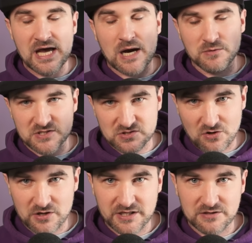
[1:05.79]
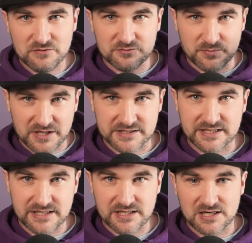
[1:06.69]
I was talking with Bernd
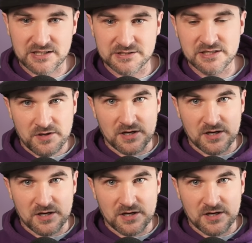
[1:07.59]
Lehan